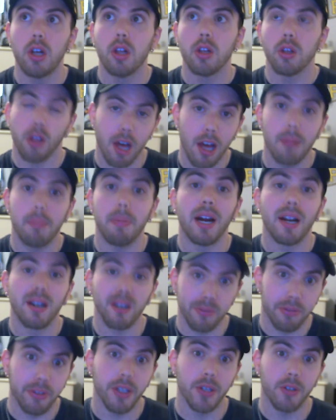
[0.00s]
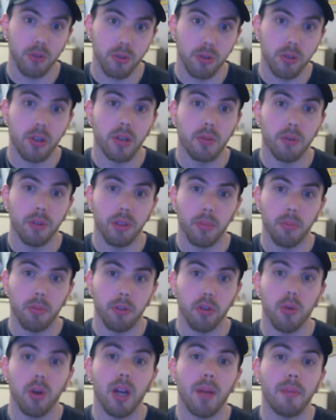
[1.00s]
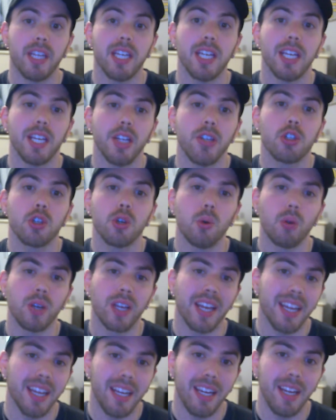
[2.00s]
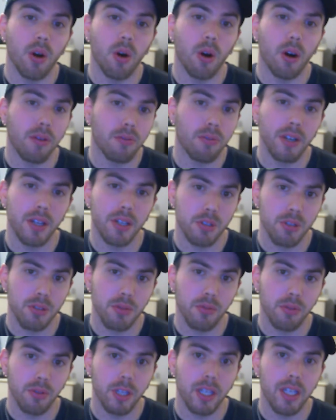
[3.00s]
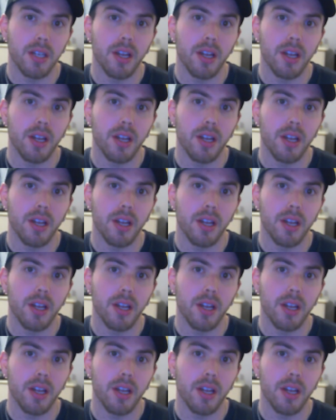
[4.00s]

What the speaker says: A lot of Pirate fans are done with him too. I mean, he's okay offensively.